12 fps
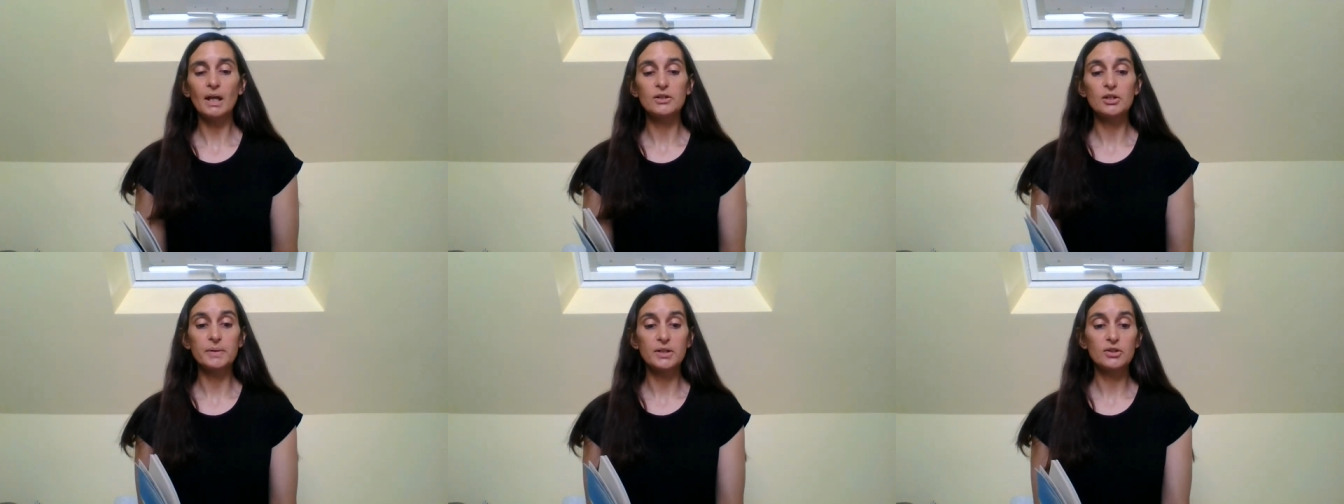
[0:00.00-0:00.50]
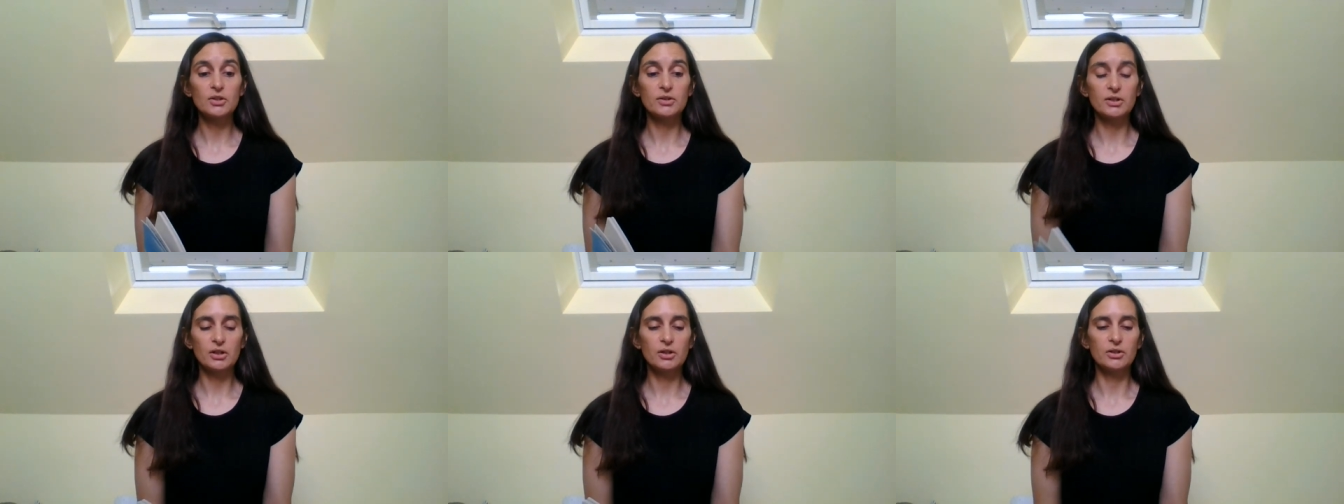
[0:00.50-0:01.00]
and do it as soon
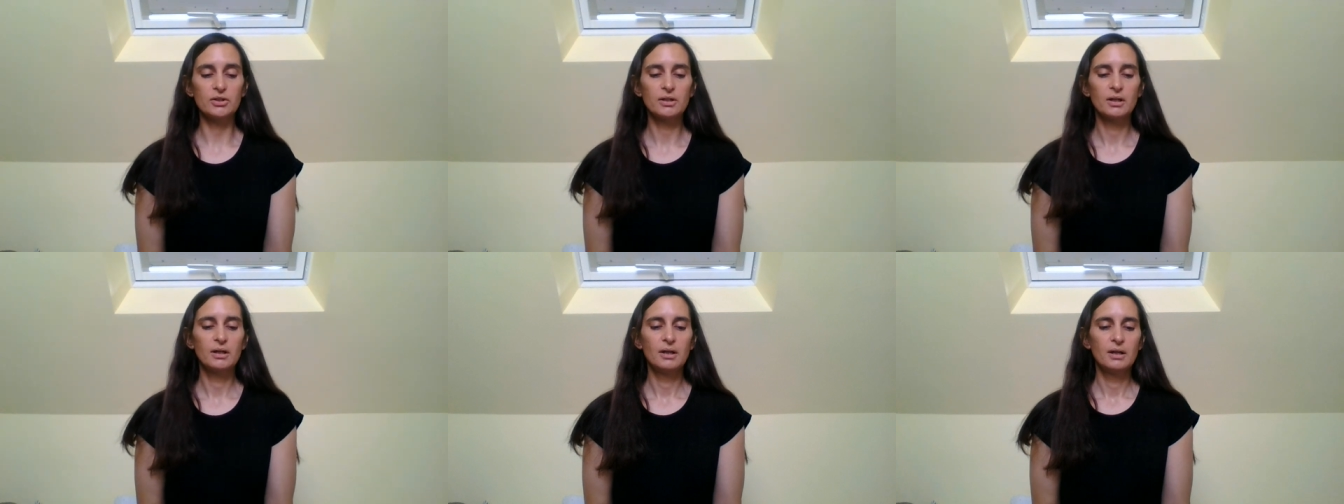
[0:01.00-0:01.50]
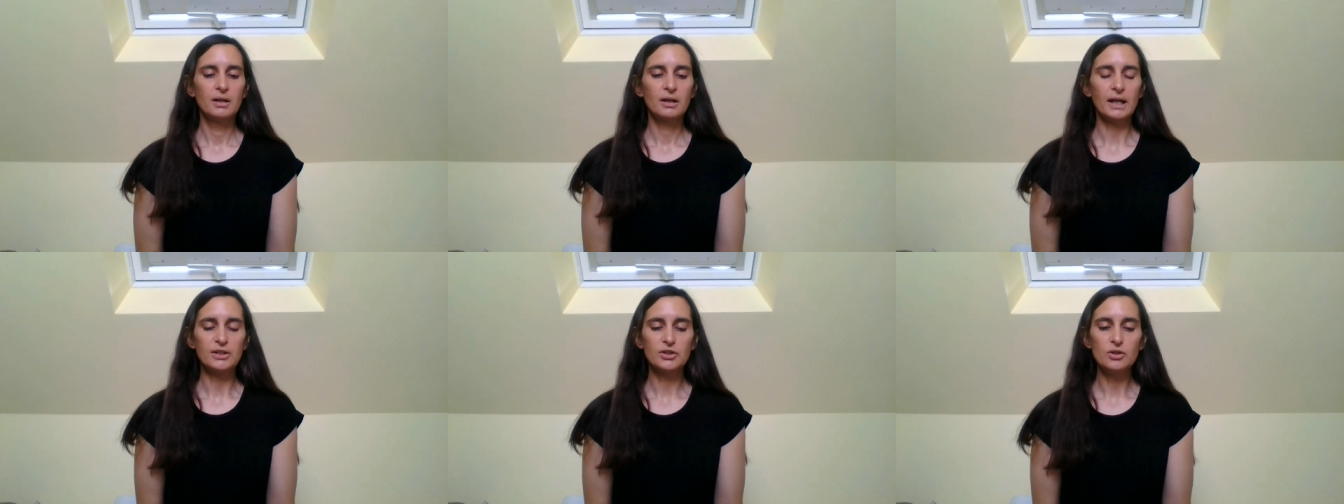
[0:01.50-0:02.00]
as I could.
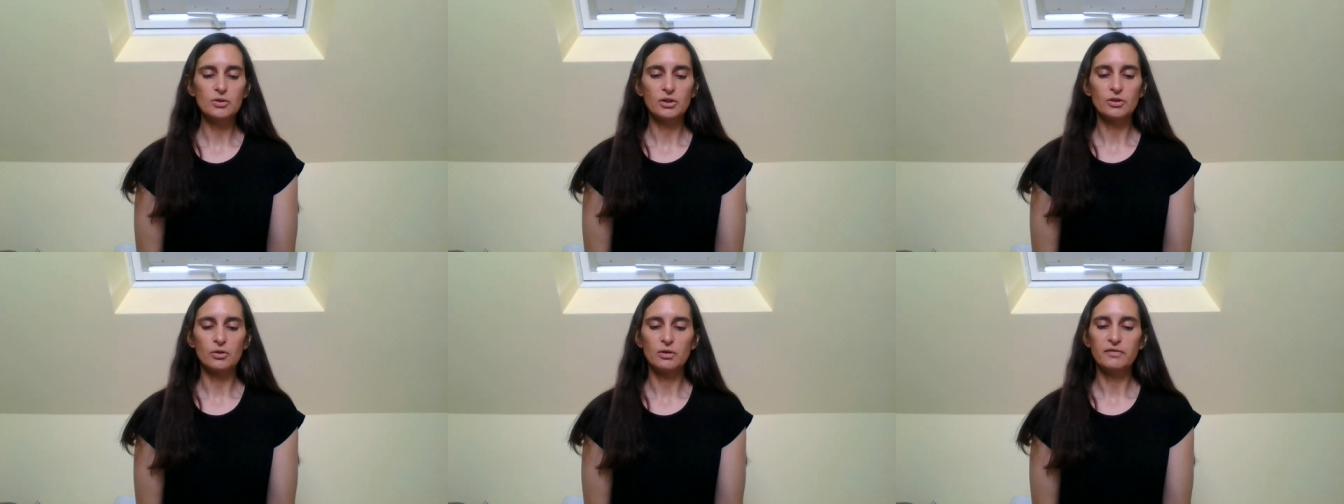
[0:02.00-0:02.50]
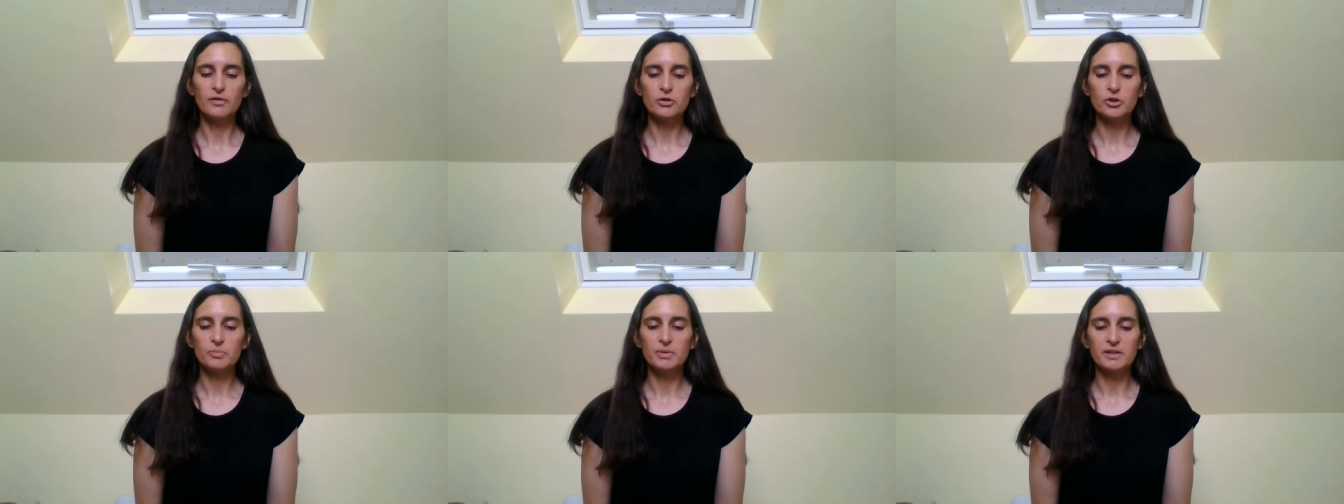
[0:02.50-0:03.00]
Kensuke had gone off
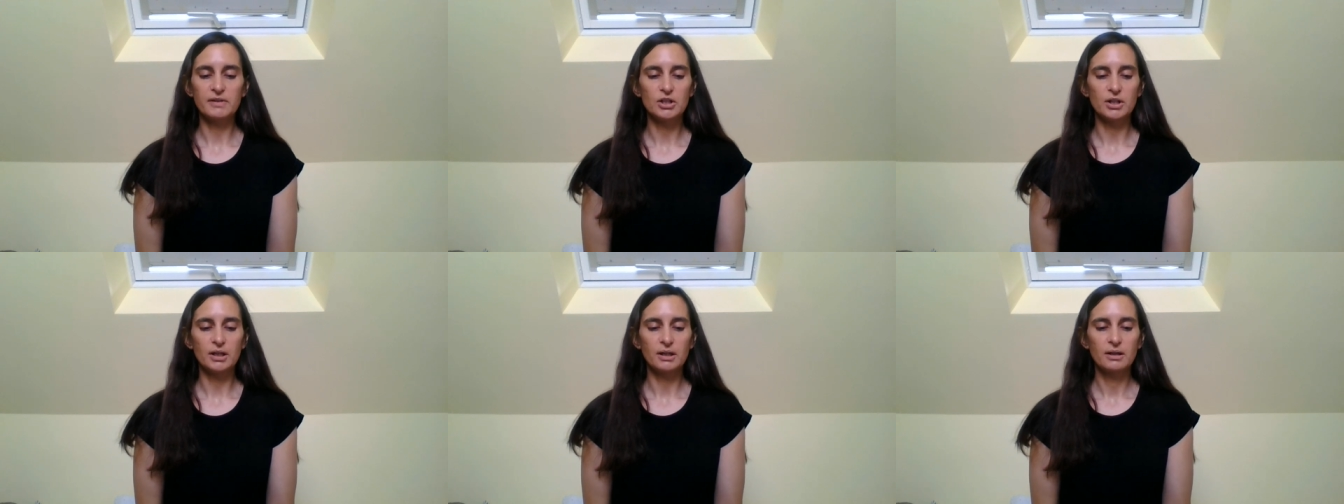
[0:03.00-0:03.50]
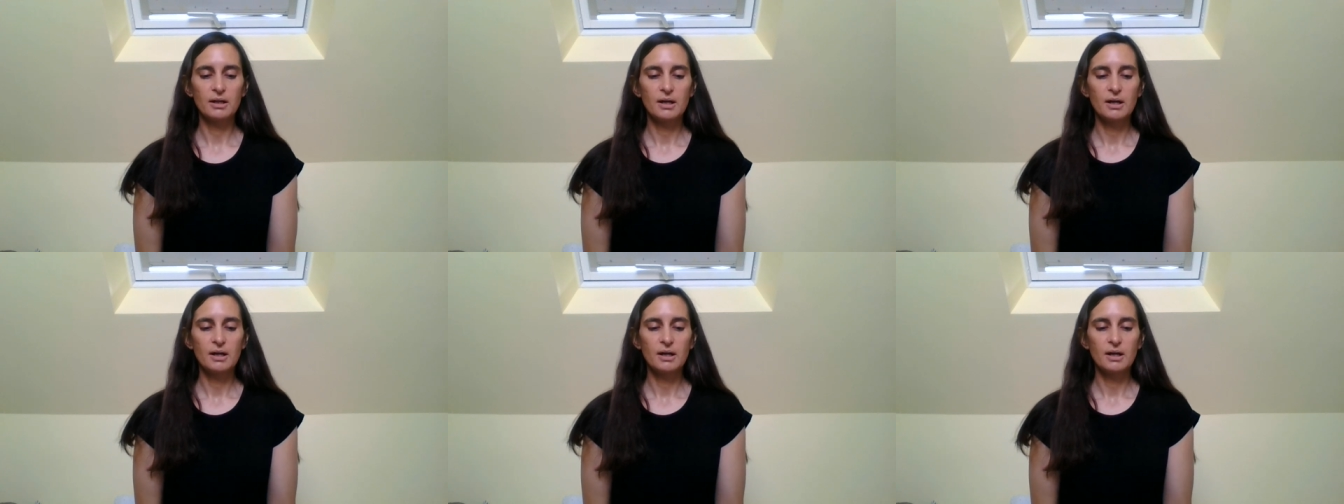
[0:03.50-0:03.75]
octopus fishing.